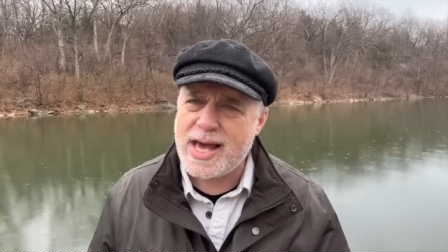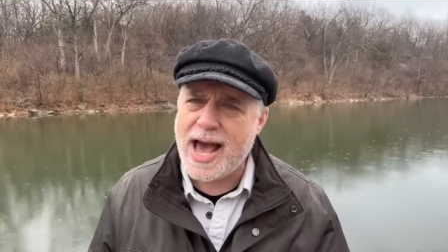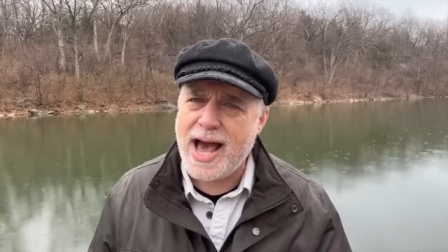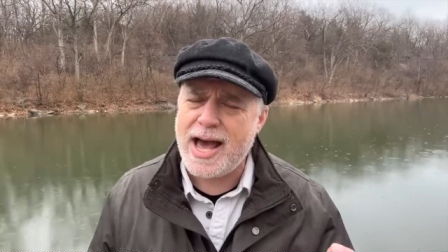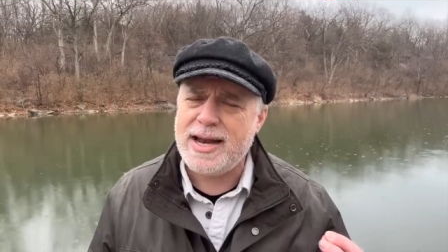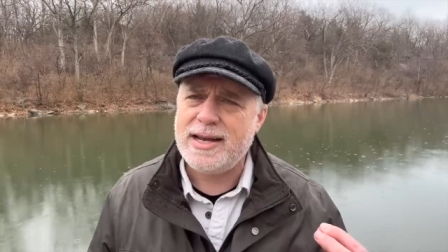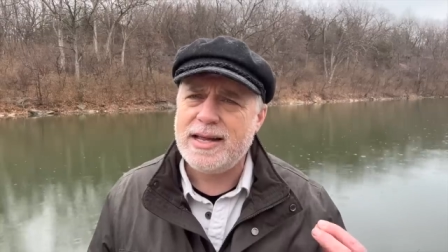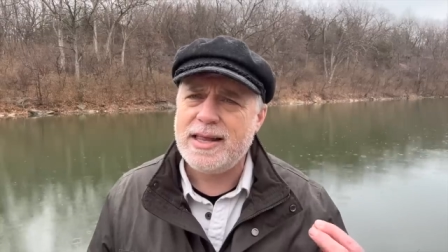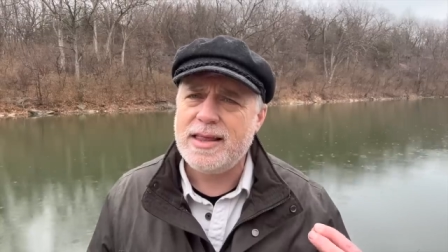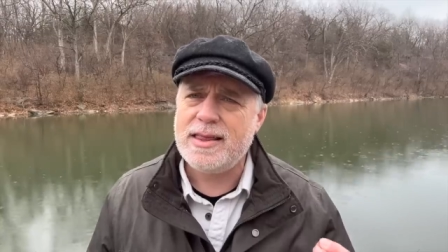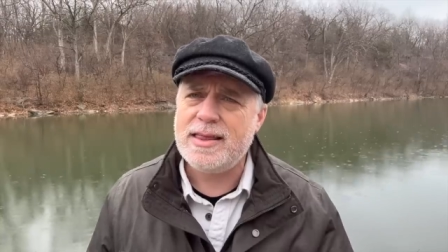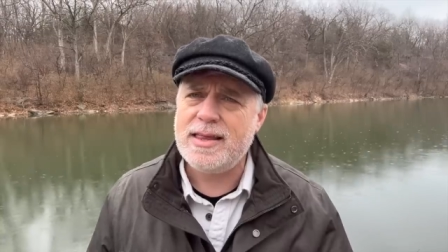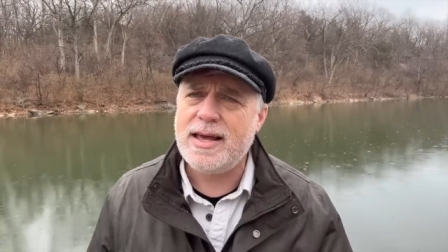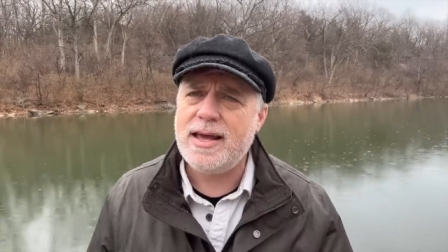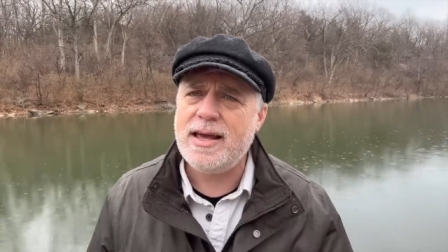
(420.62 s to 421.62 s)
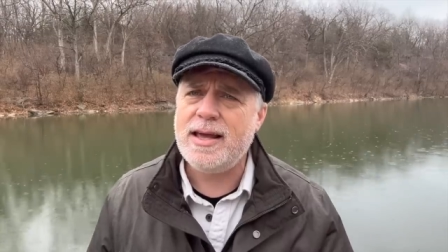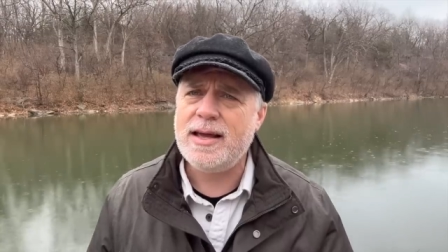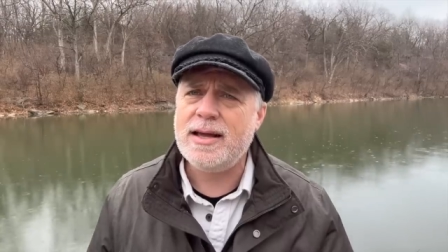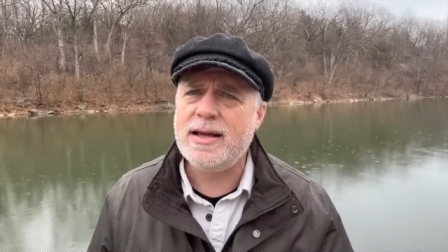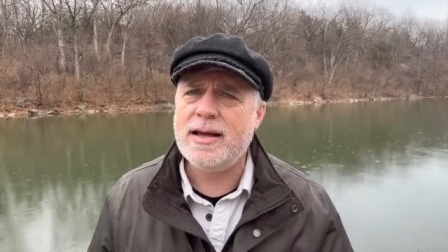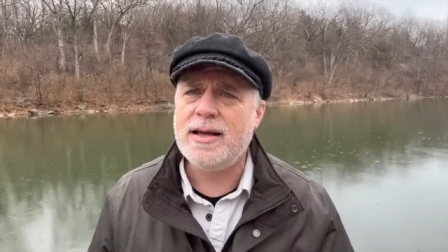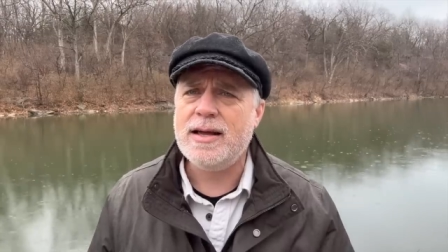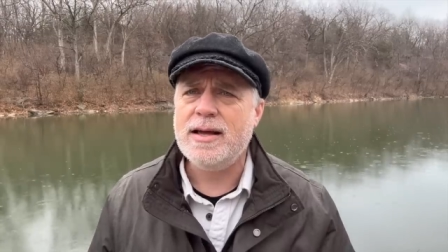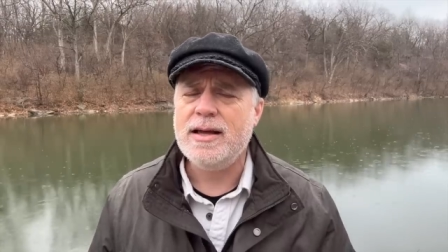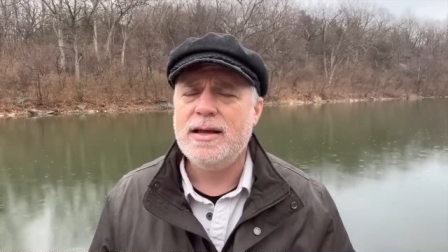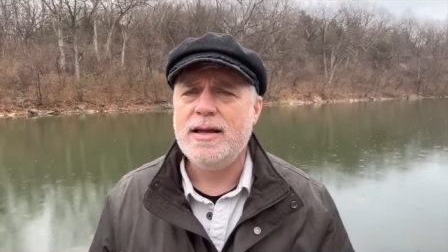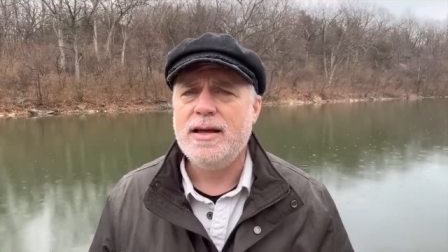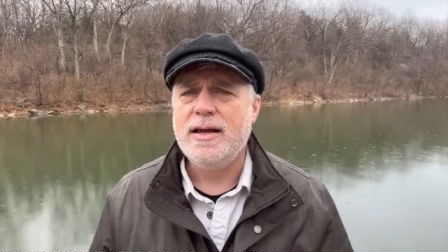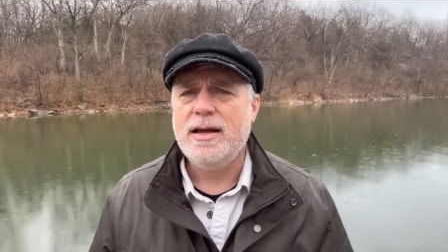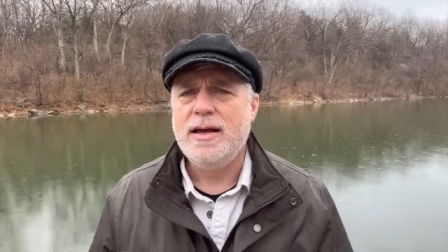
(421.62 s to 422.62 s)
that thing.
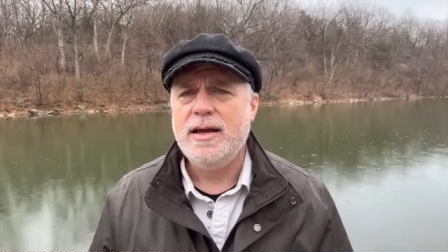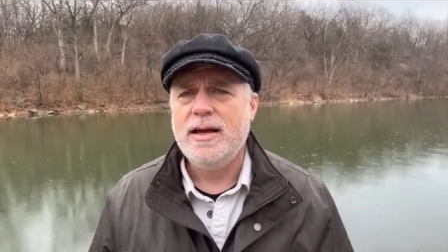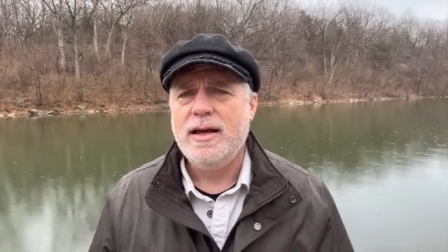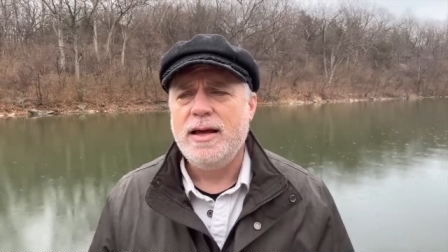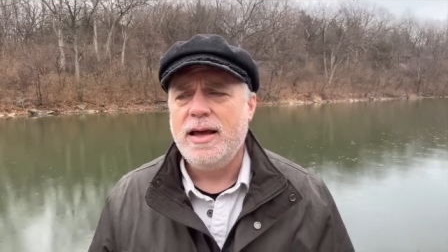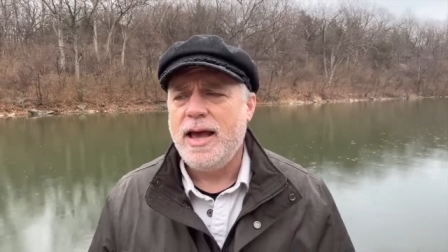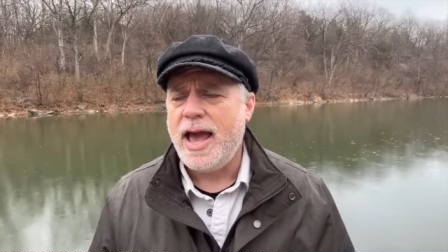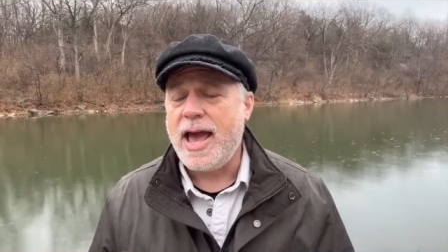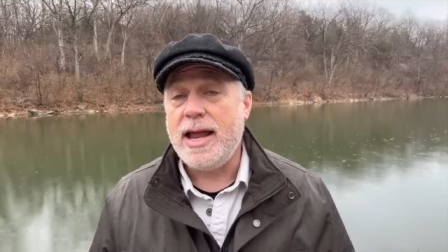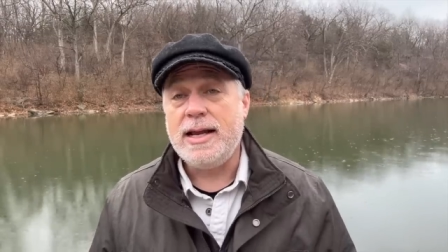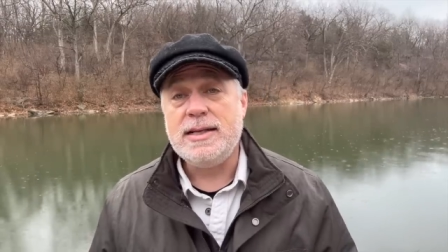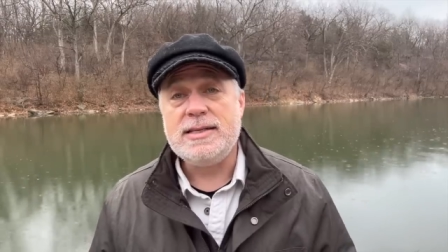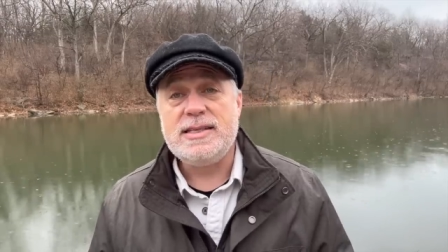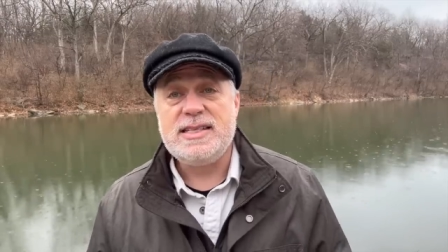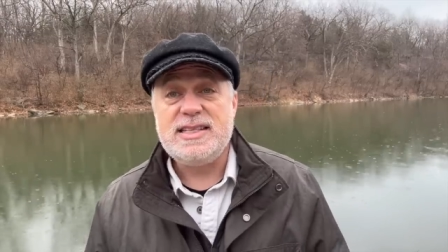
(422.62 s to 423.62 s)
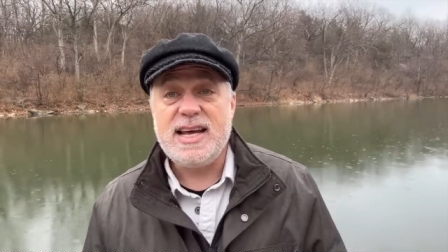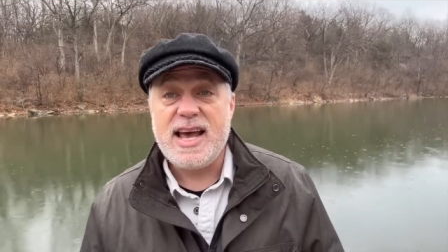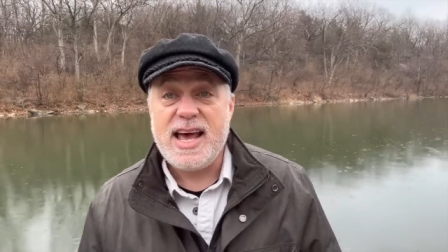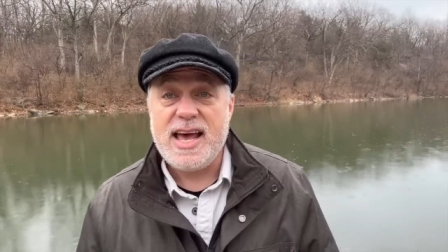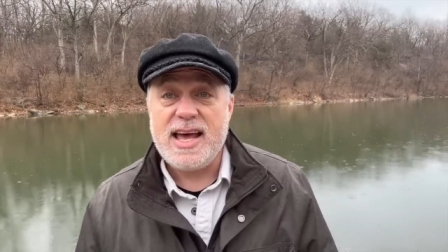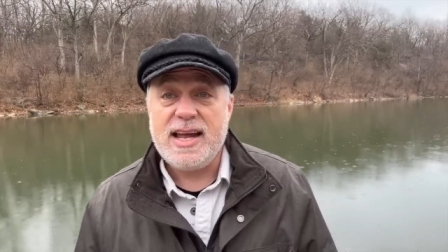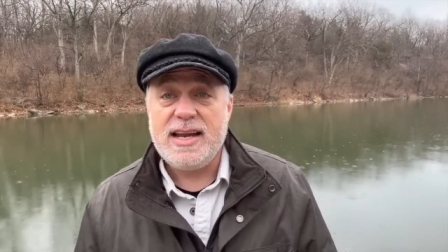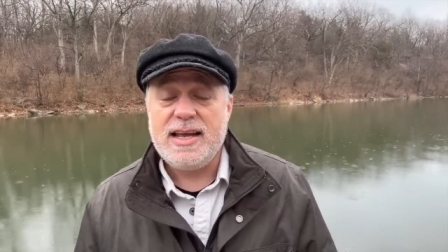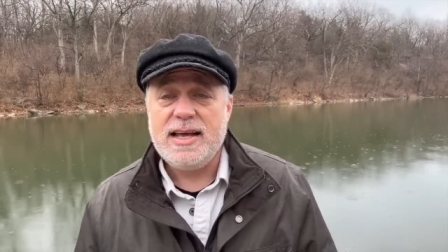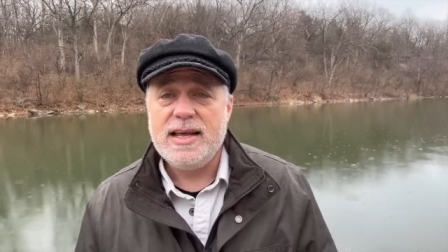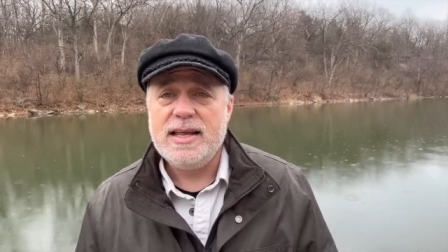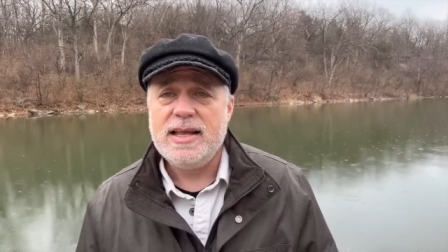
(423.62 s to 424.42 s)
And instead,